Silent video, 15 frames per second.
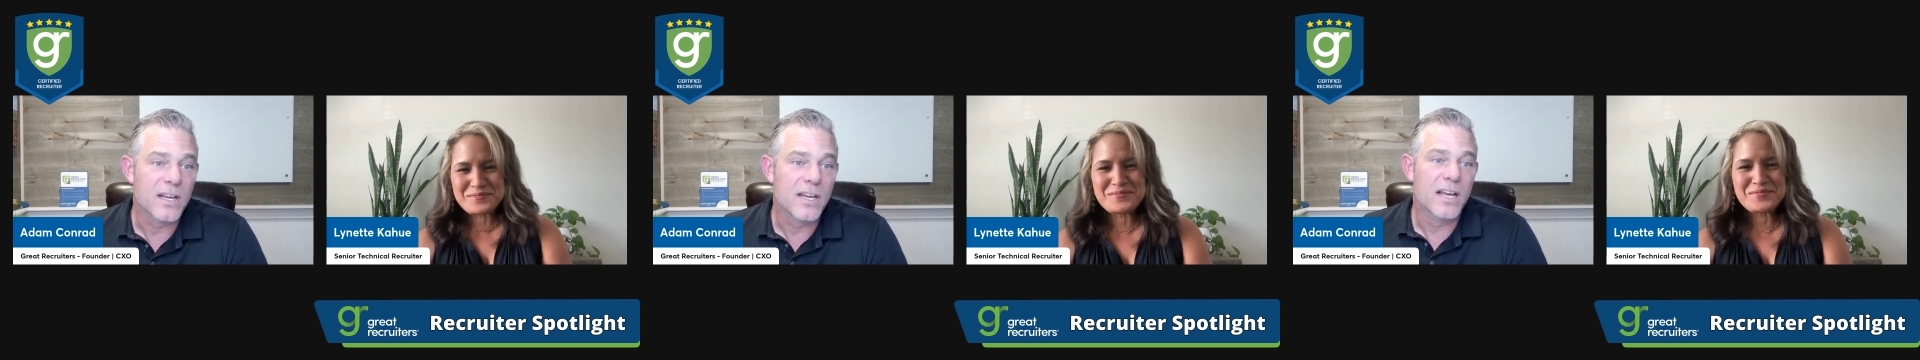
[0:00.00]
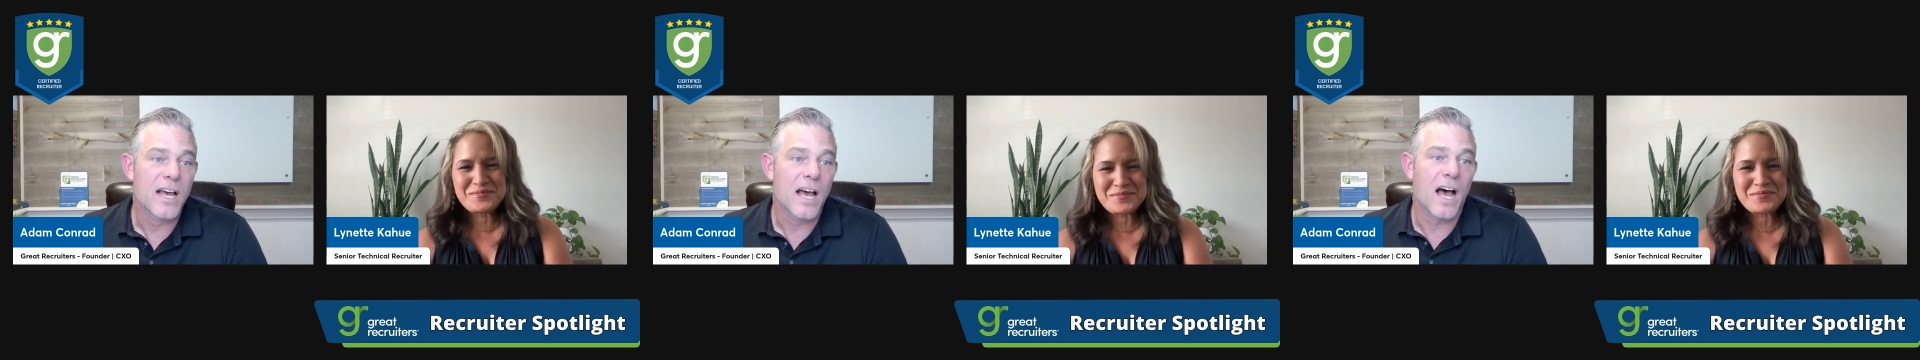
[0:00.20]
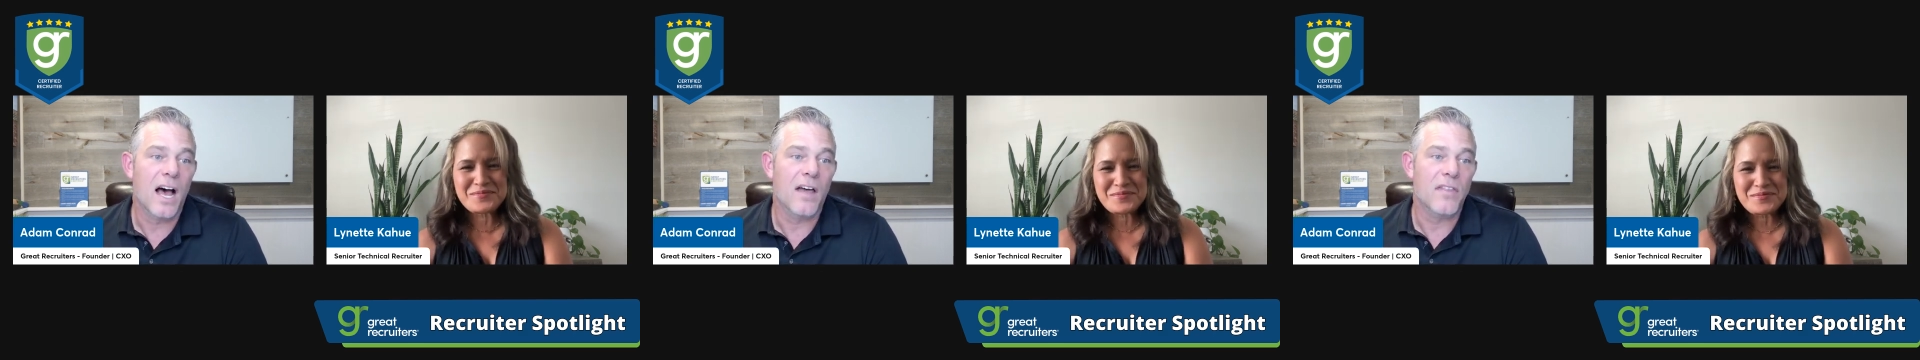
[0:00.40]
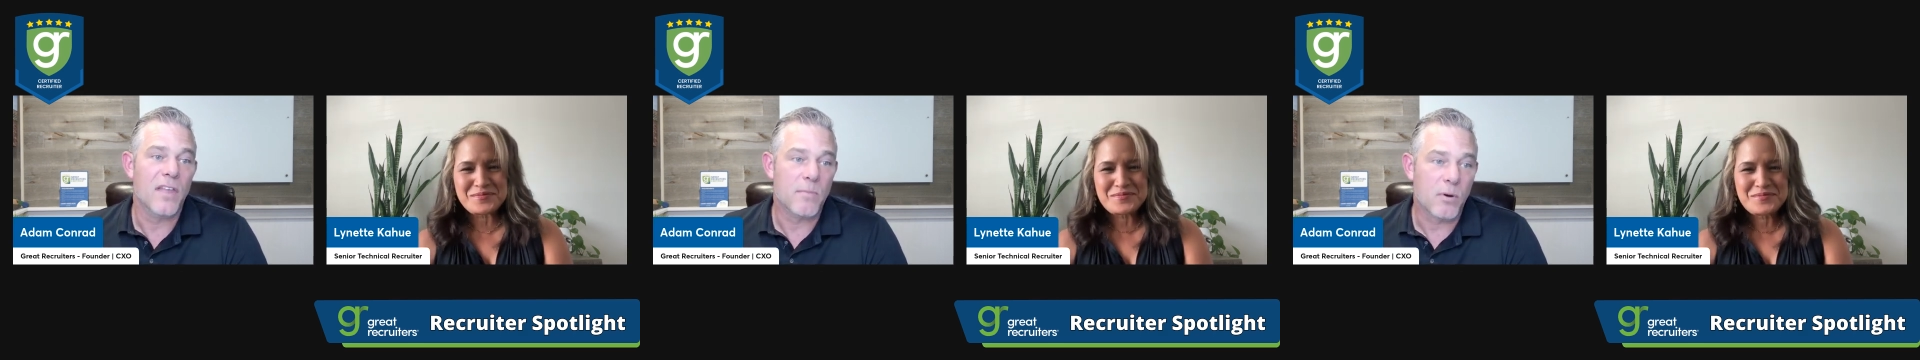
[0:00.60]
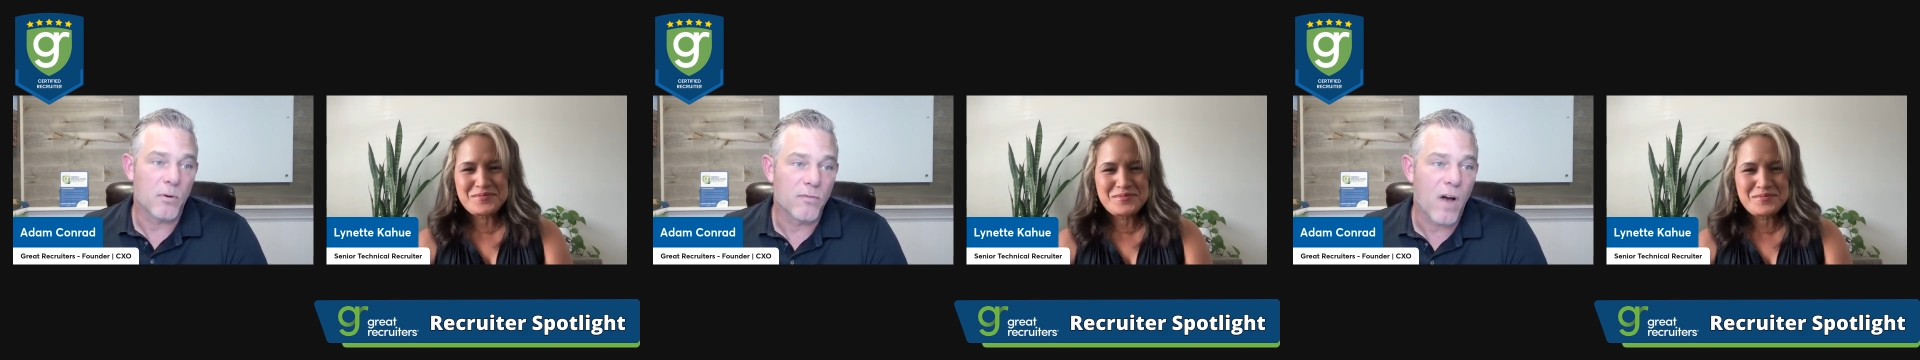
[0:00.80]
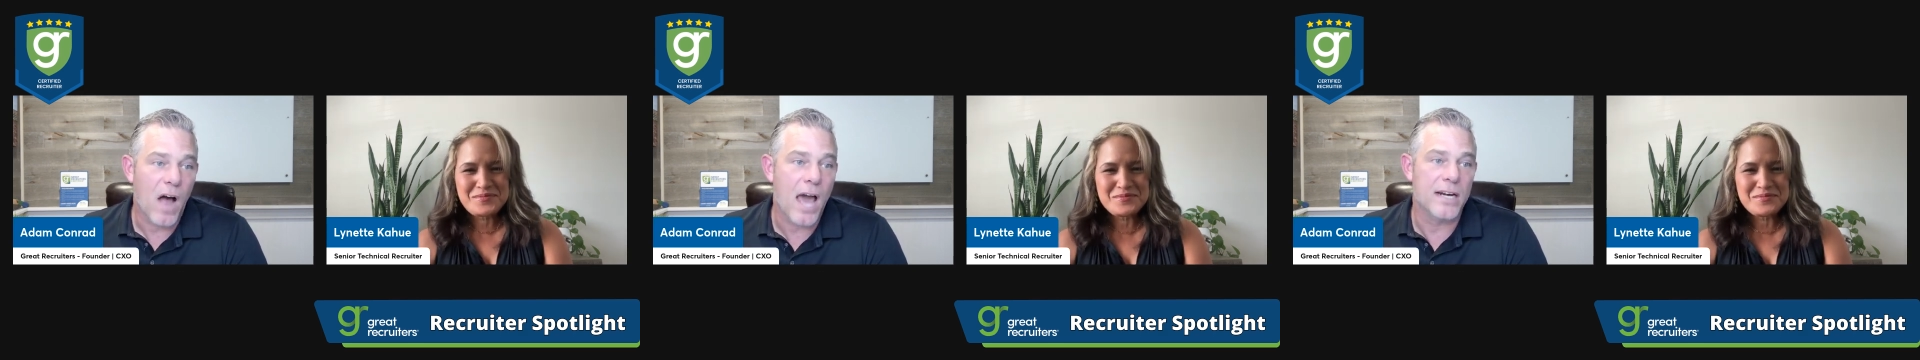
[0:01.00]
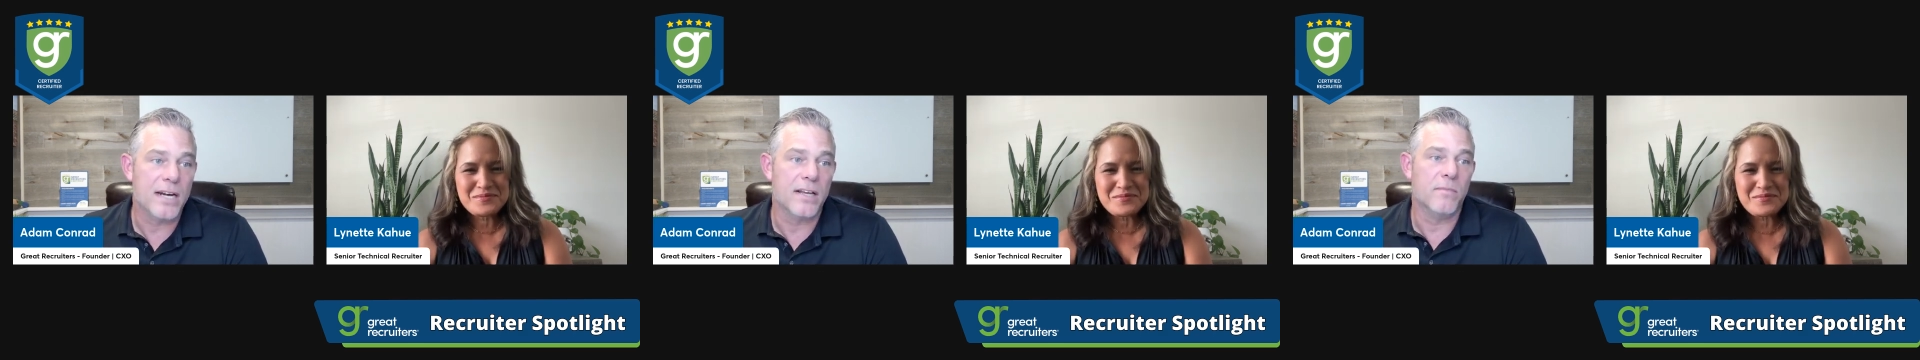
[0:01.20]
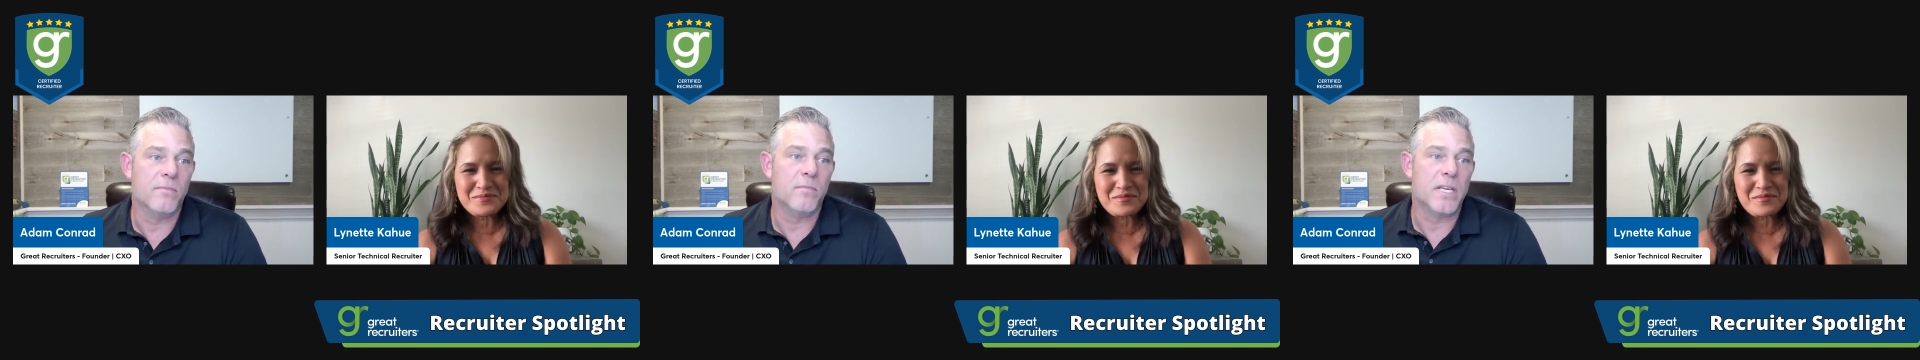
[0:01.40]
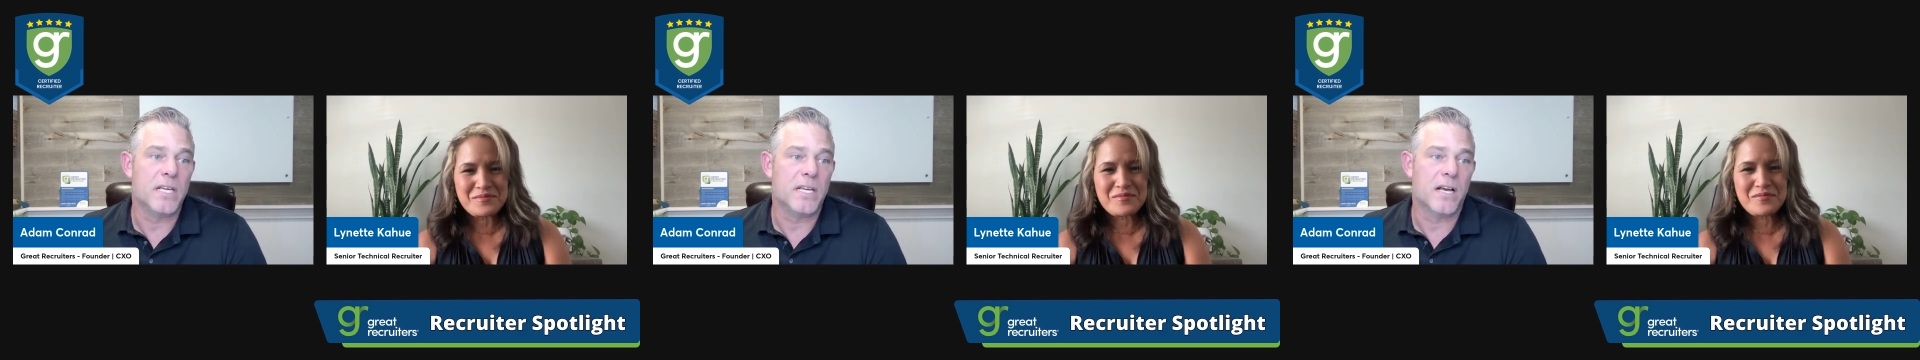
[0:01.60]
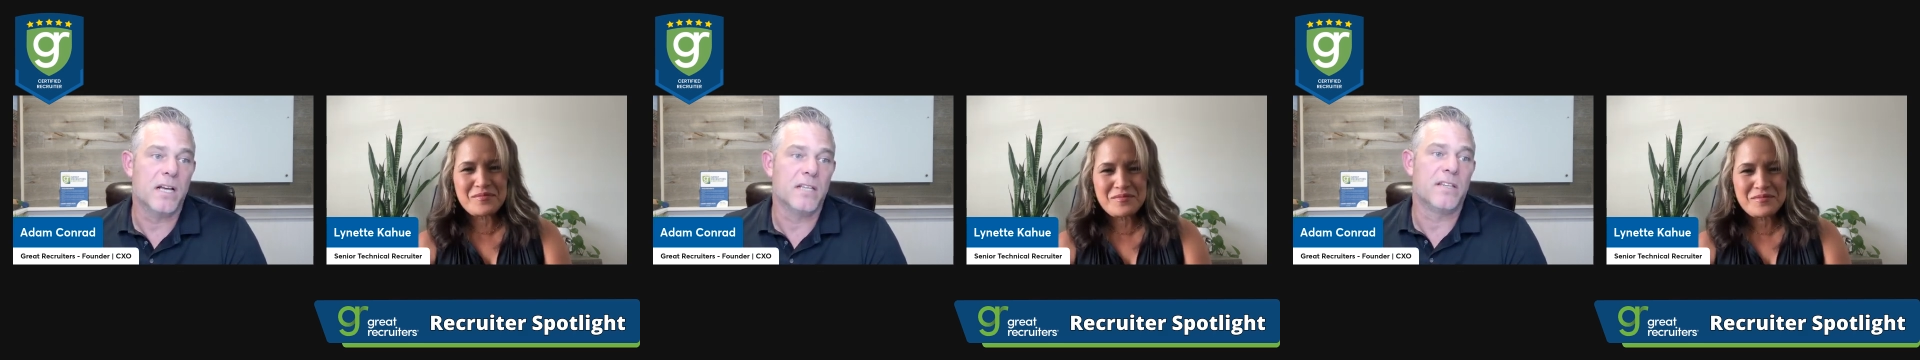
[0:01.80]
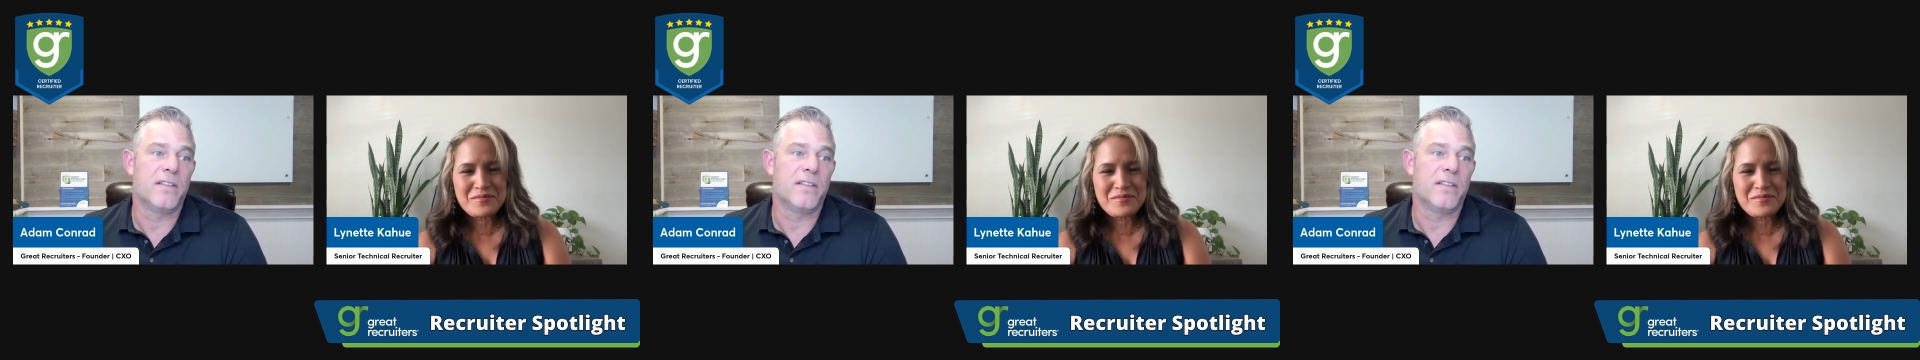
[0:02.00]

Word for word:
Speaker 1: uh, they provided them because of the